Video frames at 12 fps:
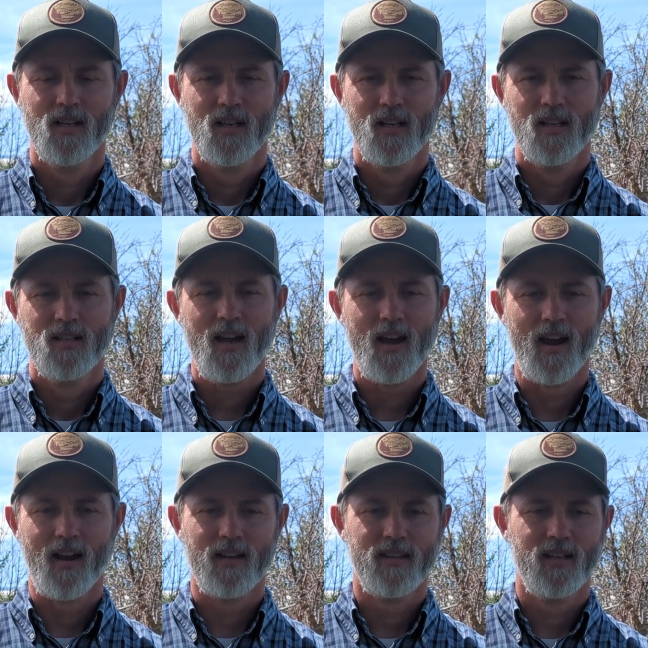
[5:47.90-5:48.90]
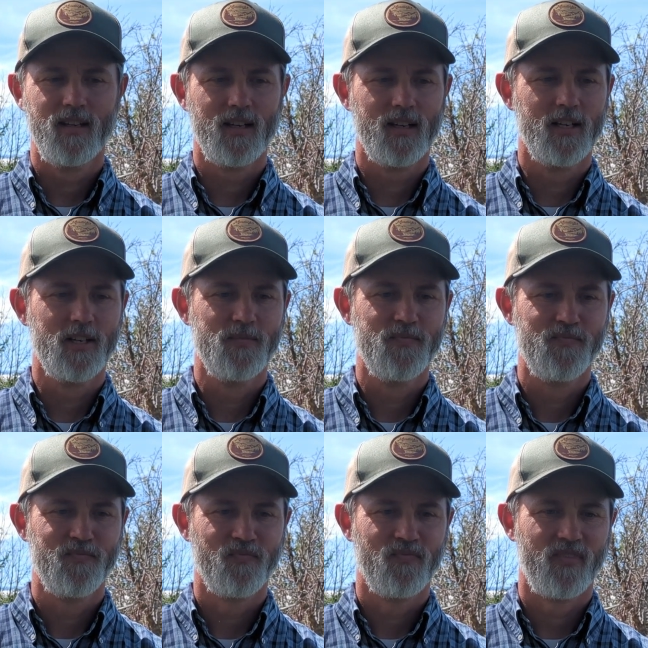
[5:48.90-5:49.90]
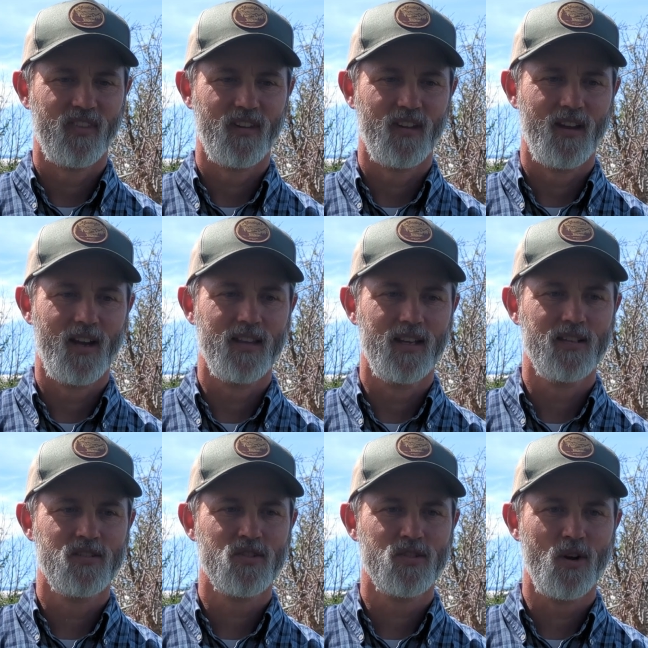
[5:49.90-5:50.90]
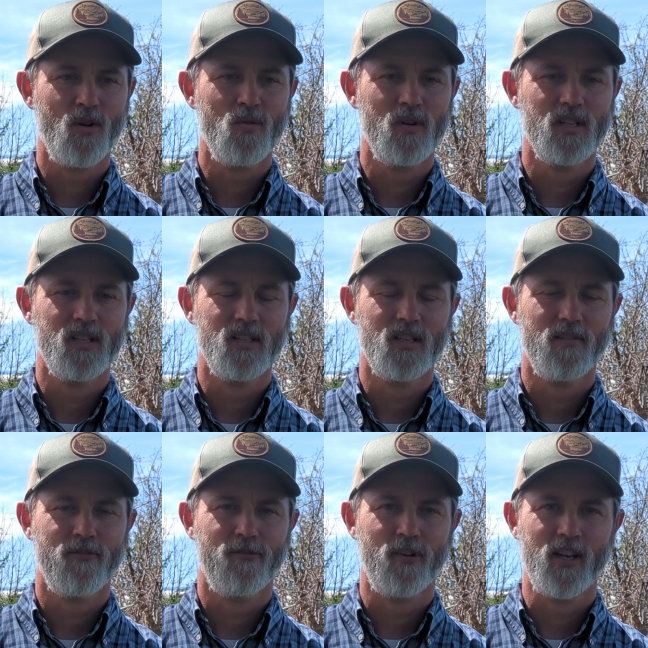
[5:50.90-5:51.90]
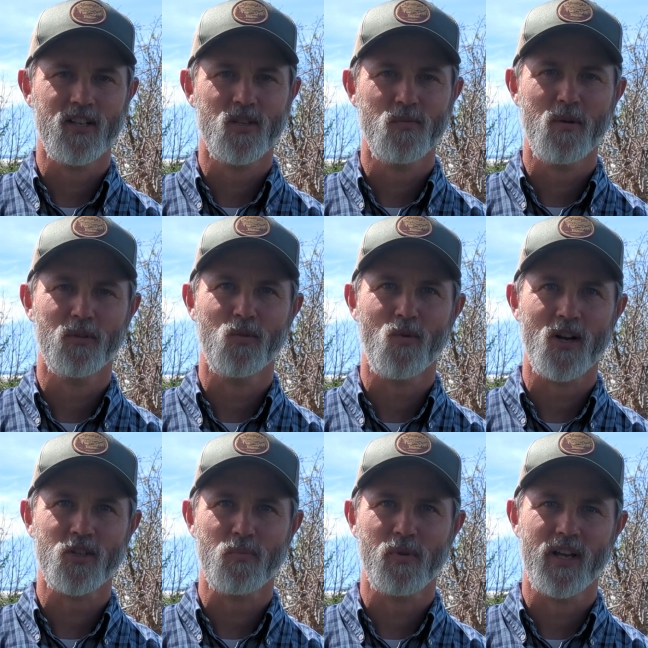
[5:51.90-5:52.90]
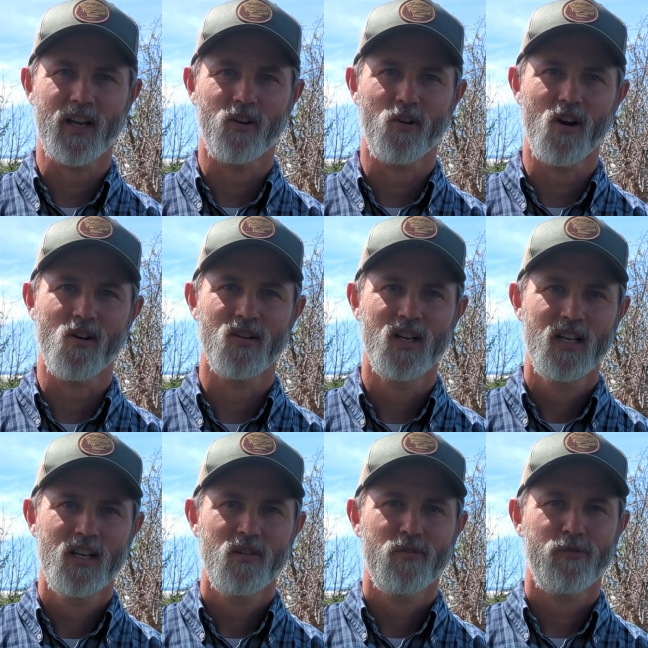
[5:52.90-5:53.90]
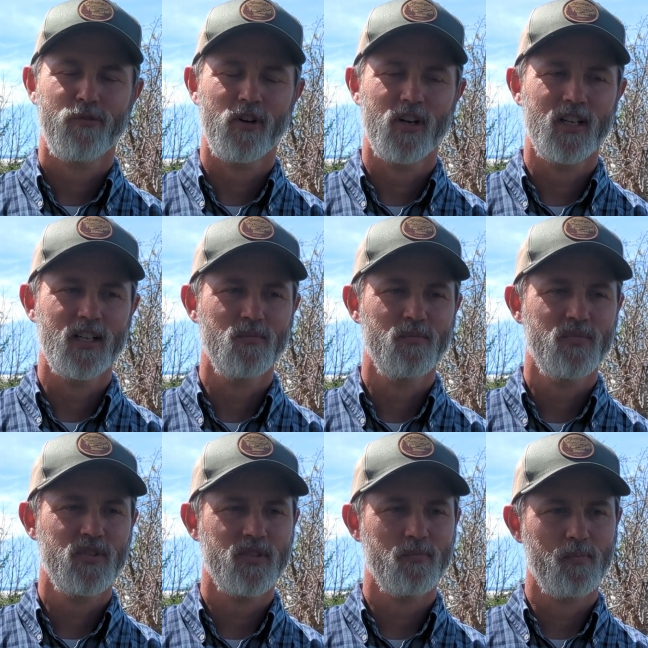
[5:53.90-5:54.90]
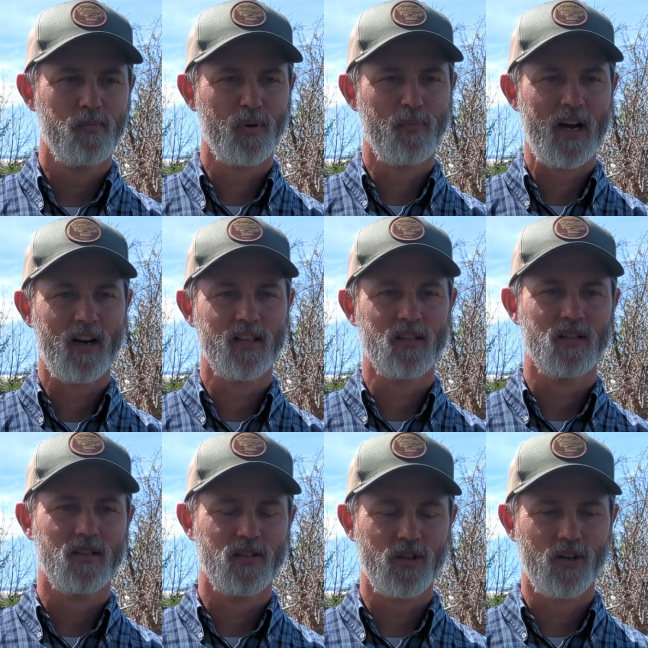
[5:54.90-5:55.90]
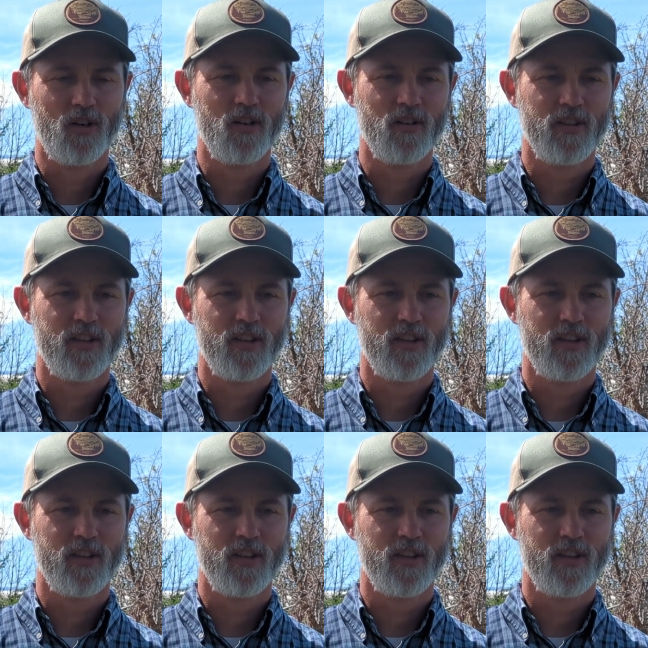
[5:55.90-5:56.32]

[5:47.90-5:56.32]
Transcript: Yeah, I think um, it's so fun to be able to watch a plant grow. From preparing the, the earth